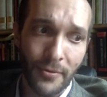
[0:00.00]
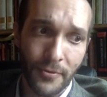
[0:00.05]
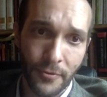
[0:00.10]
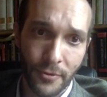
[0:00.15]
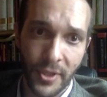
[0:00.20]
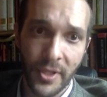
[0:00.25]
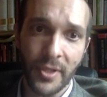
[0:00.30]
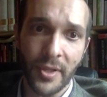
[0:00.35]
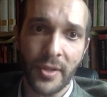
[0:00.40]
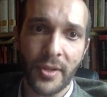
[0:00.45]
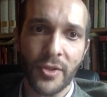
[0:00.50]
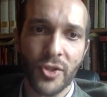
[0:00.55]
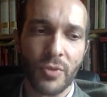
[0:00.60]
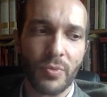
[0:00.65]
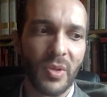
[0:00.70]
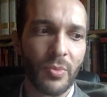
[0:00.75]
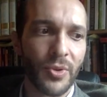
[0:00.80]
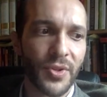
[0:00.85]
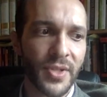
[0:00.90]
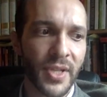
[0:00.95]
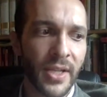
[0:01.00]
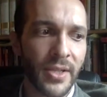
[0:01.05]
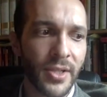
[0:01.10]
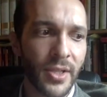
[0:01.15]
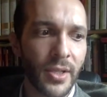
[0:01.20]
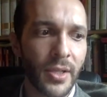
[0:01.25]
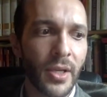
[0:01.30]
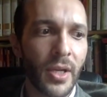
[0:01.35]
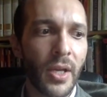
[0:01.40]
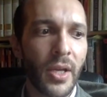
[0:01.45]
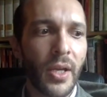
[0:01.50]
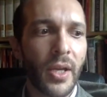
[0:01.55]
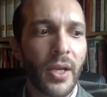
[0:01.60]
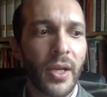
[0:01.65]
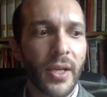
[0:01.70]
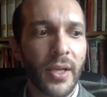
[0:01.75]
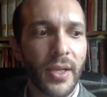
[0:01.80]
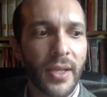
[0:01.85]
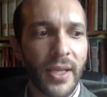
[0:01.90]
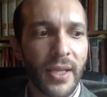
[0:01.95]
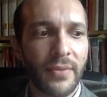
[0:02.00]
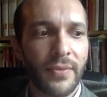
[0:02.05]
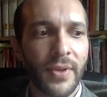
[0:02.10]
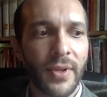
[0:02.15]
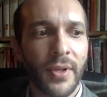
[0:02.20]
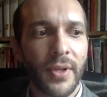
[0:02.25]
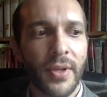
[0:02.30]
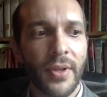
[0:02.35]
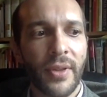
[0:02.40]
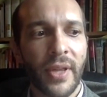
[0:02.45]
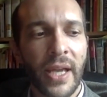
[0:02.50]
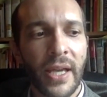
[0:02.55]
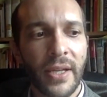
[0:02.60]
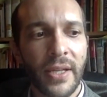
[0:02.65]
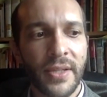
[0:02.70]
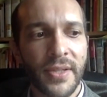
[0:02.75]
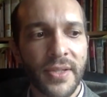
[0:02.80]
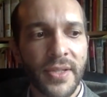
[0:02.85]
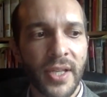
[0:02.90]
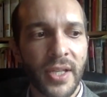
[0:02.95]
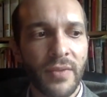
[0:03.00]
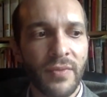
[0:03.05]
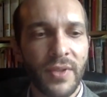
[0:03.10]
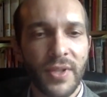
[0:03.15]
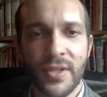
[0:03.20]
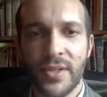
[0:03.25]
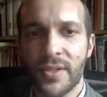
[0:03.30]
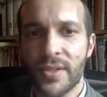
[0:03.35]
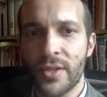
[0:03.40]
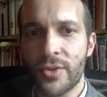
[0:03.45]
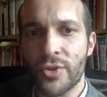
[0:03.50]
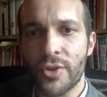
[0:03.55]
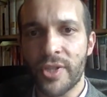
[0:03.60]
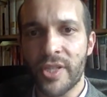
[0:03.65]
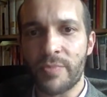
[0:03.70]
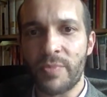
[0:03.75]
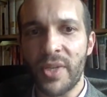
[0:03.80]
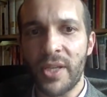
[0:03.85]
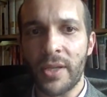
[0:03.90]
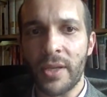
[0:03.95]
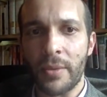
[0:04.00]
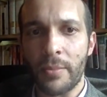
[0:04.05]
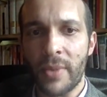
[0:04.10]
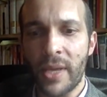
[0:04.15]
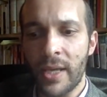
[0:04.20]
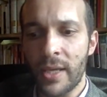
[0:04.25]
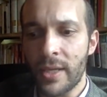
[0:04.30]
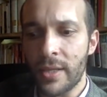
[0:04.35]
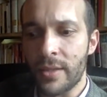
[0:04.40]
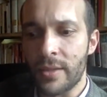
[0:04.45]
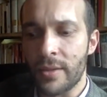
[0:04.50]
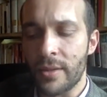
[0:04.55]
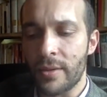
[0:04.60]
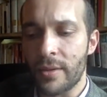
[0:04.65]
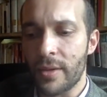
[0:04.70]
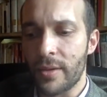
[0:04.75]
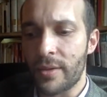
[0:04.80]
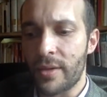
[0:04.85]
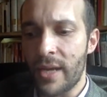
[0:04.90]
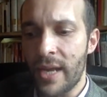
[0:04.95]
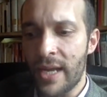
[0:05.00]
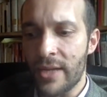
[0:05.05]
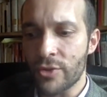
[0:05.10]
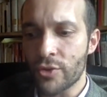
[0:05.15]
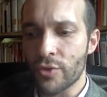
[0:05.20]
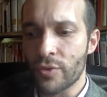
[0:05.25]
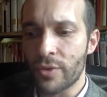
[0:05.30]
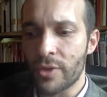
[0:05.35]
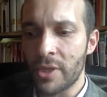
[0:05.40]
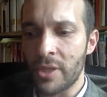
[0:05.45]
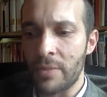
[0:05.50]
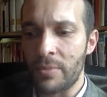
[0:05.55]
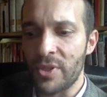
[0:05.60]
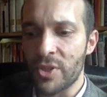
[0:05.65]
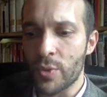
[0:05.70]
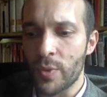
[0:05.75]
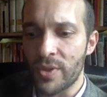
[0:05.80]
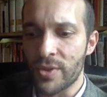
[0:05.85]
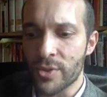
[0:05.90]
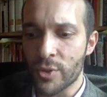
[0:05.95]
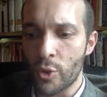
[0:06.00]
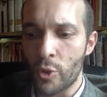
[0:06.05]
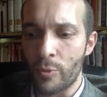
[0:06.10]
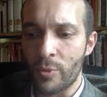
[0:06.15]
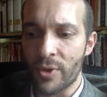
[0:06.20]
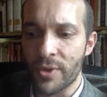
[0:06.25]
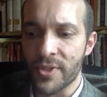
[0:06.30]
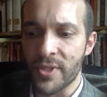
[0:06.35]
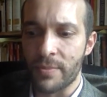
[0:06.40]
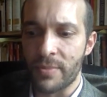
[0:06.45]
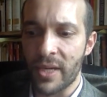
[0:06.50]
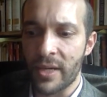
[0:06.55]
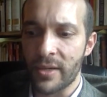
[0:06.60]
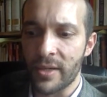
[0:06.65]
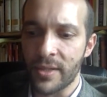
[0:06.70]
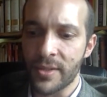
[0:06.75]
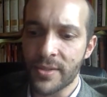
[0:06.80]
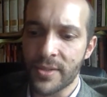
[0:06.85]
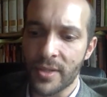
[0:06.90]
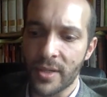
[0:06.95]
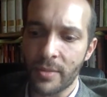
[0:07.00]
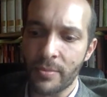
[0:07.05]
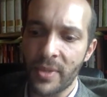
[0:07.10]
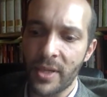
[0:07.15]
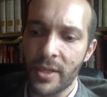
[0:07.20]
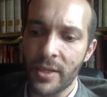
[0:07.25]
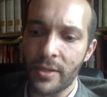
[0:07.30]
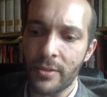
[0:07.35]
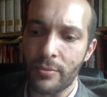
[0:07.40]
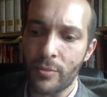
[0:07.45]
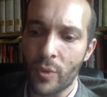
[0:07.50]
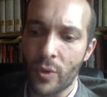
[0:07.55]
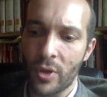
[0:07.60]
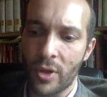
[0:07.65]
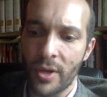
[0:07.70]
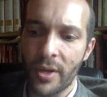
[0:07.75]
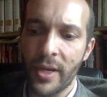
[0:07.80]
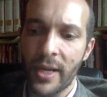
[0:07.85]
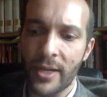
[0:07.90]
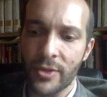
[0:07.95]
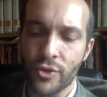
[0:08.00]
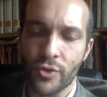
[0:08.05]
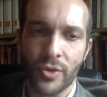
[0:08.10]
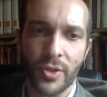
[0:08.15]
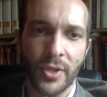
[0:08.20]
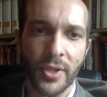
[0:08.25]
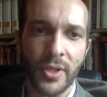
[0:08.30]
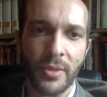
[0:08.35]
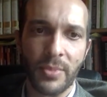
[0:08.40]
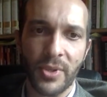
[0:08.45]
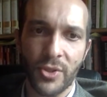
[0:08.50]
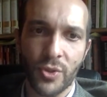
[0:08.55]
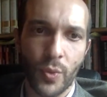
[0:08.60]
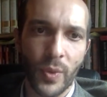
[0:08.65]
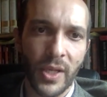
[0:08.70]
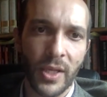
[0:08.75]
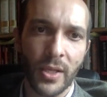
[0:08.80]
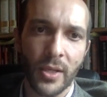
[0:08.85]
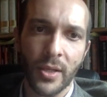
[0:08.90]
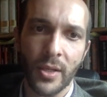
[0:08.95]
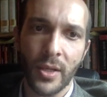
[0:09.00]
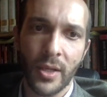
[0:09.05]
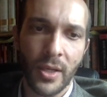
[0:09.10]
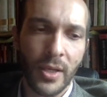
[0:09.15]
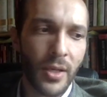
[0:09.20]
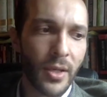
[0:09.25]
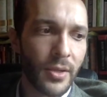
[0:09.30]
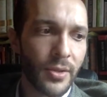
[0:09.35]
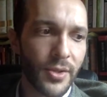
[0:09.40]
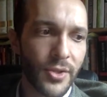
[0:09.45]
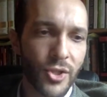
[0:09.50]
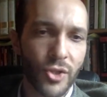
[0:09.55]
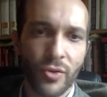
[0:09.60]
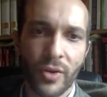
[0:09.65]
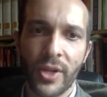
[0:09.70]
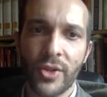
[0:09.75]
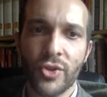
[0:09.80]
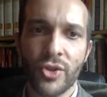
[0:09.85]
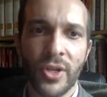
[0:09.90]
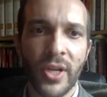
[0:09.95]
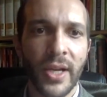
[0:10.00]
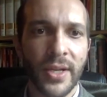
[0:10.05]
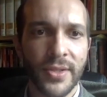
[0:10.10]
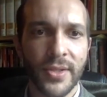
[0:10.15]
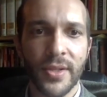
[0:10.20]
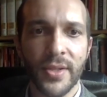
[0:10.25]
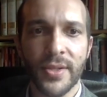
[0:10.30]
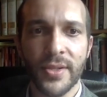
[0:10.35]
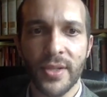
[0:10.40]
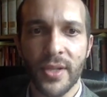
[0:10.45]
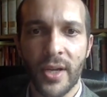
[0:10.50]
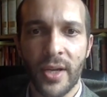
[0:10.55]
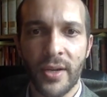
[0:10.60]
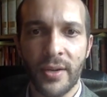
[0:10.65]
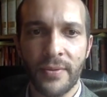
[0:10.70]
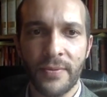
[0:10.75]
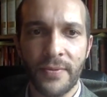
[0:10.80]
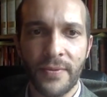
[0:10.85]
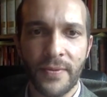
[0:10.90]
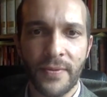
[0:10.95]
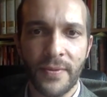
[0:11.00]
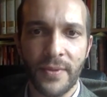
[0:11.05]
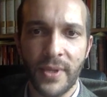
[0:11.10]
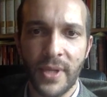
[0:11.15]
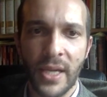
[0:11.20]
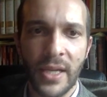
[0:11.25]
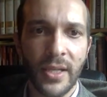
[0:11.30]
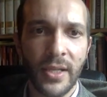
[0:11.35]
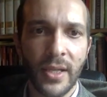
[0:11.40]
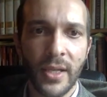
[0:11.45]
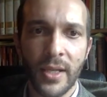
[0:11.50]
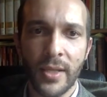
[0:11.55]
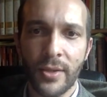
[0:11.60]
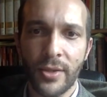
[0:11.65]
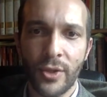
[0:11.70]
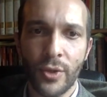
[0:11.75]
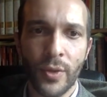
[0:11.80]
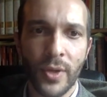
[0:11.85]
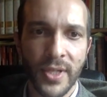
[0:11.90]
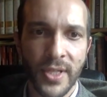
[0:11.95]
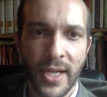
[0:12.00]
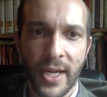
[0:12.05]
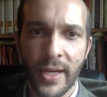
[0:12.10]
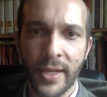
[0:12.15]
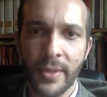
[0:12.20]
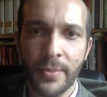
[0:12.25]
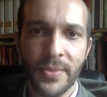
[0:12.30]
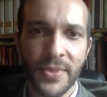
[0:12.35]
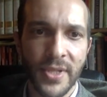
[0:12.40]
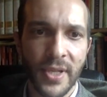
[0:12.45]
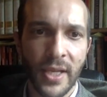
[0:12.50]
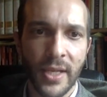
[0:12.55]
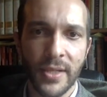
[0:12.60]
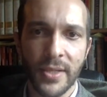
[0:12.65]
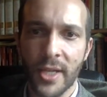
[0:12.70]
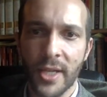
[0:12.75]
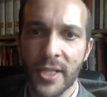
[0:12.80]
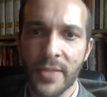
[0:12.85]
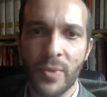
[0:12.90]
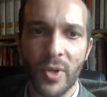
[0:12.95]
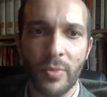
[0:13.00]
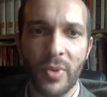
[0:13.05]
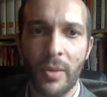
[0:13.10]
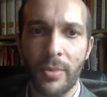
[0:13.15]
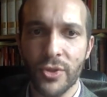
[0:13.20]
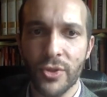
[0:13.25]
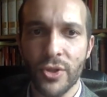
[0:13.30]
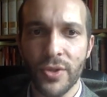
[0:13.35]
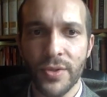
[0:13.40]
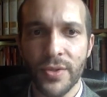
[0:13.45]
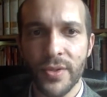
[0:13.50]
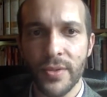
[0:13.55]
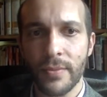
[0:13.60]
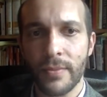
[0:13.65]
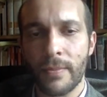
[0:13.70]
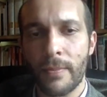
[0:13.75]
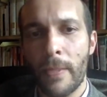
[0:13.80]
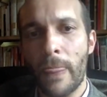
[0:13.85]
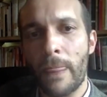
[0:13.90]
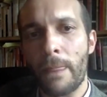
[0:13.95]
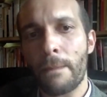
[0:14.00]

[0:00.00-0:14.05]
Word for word: how freely they should be presented, given that instead of these decisions being made naturally between school boards and parents, they're made more unnaturally between this strange nexus of the NEA, the New York Times, and textbook publishers.